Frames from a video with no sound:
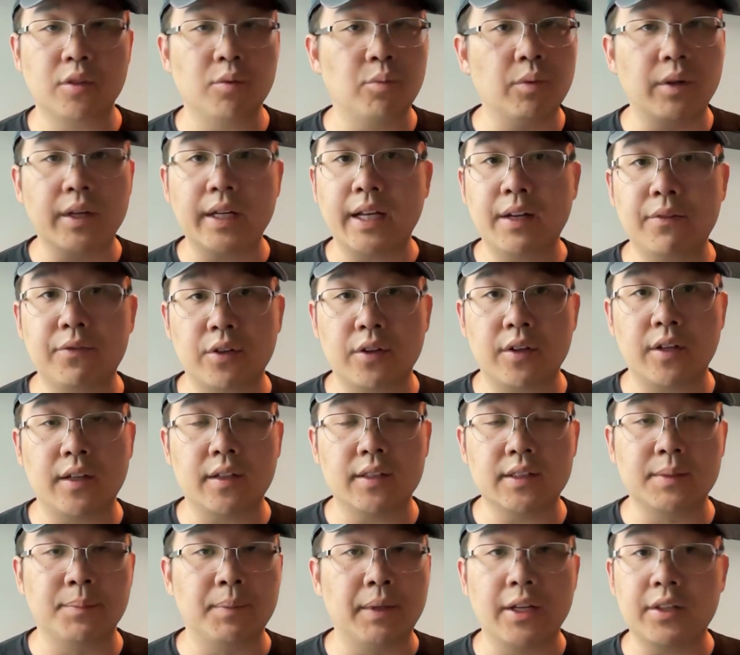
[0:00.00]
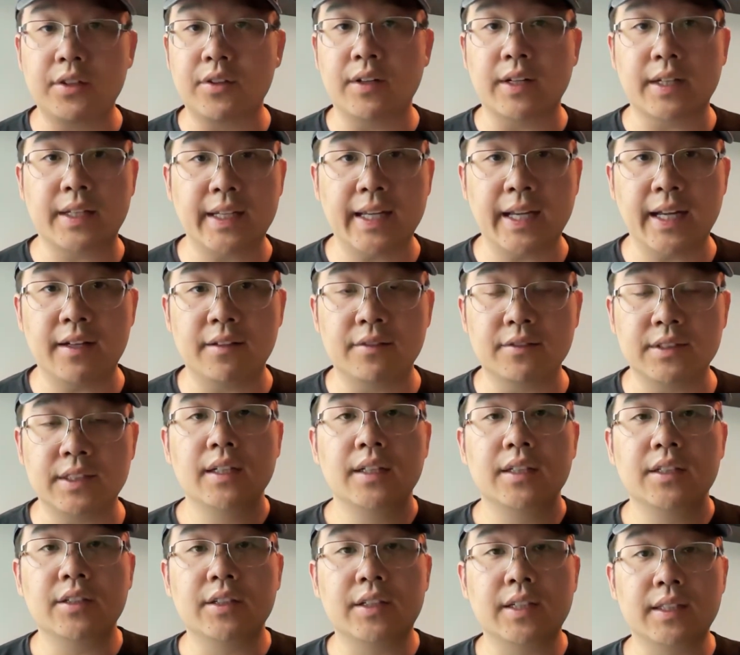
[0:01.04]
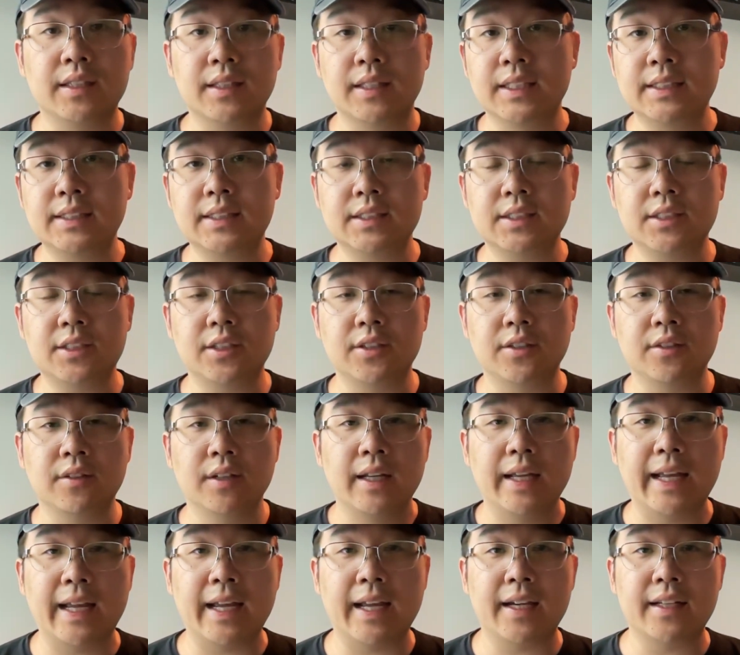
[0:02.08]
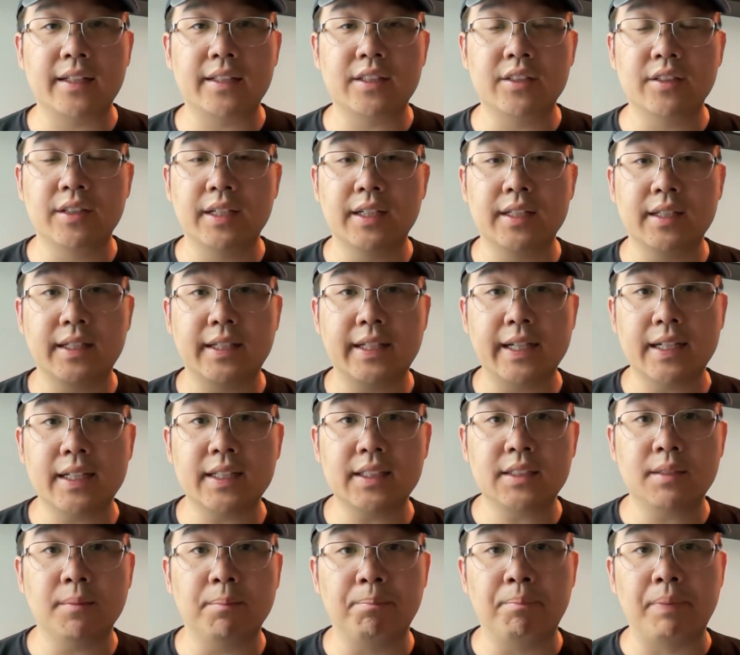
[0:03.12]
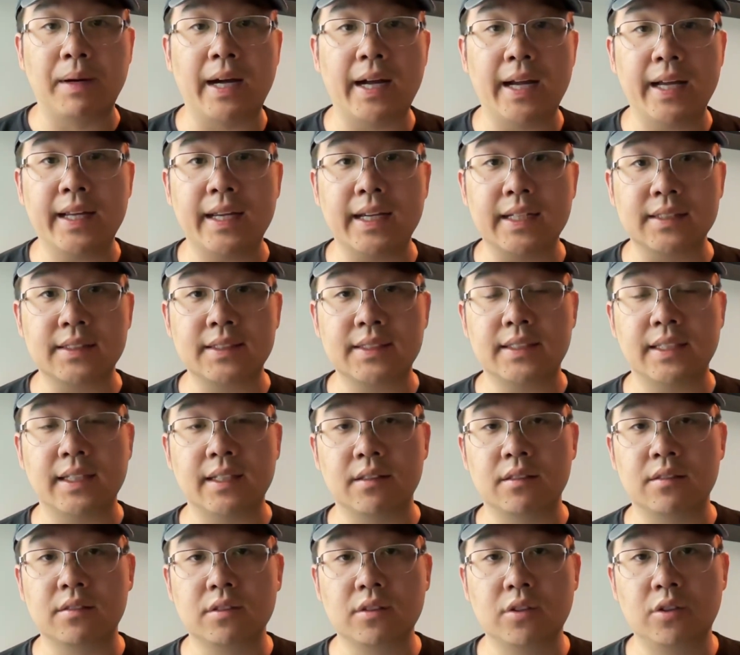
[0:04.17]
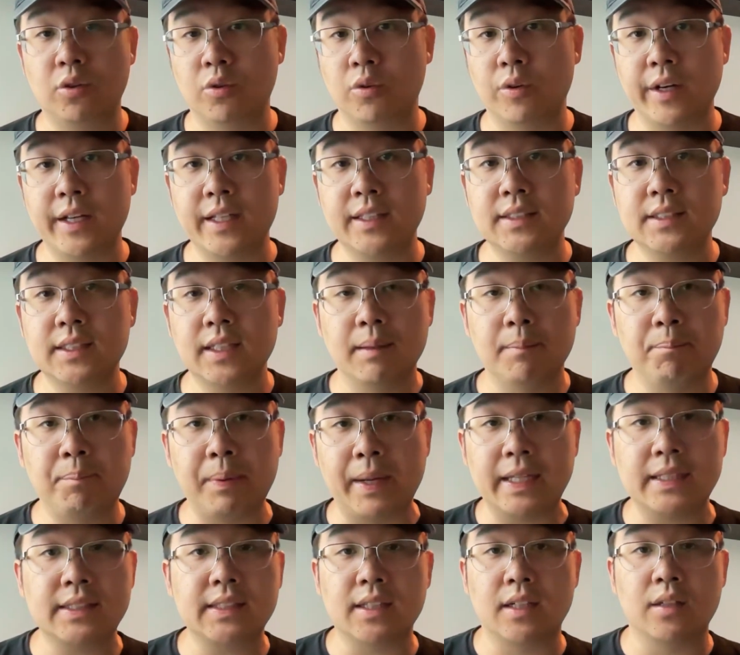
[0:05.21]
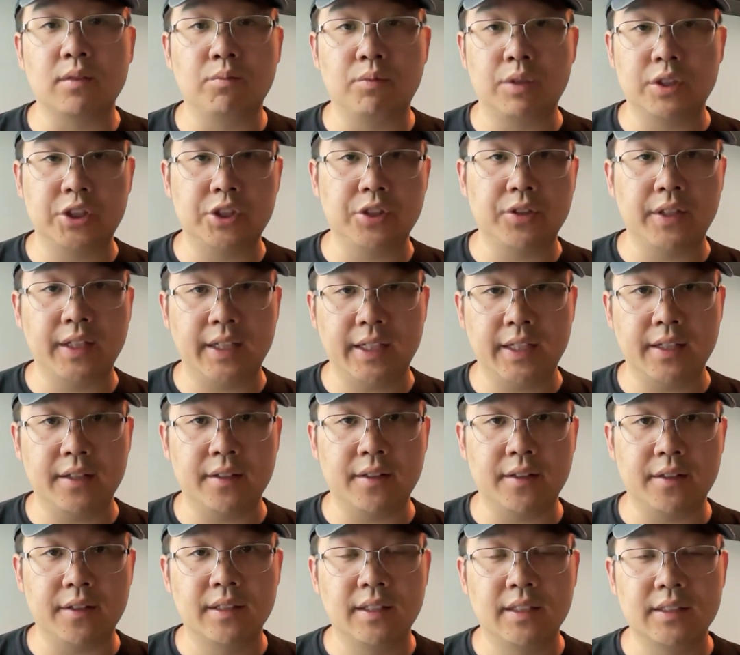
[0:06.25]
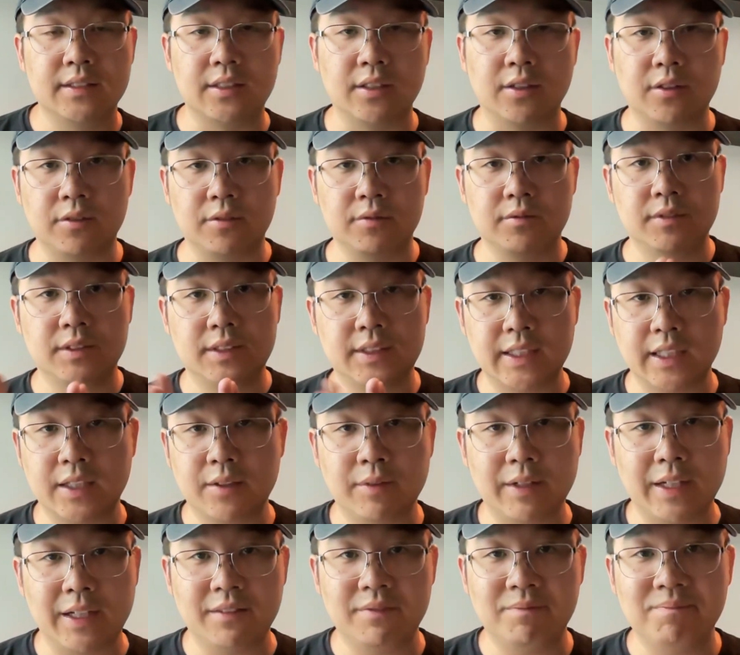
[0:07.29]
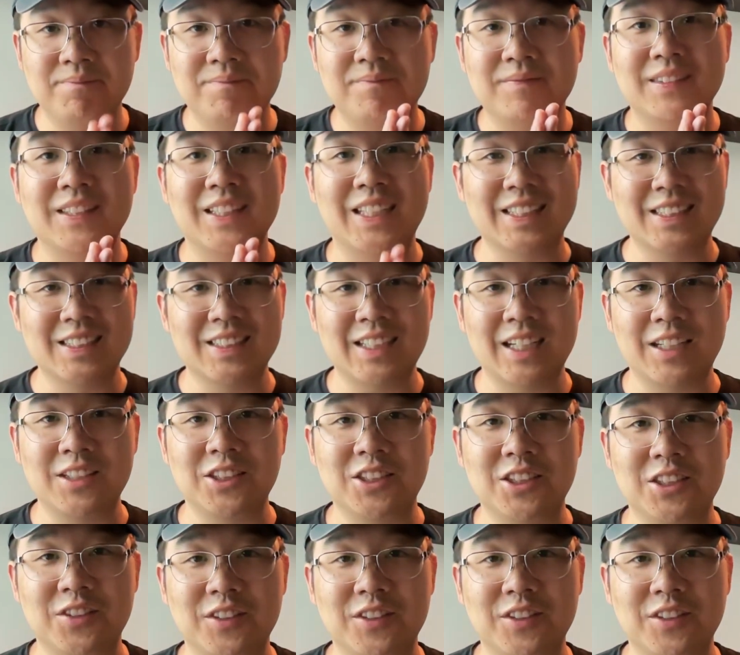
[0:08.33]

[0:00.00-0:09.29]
whatever, some other account you can listen to and you can get it to buy and sell coins based on what you hear. So stick around, this is how you do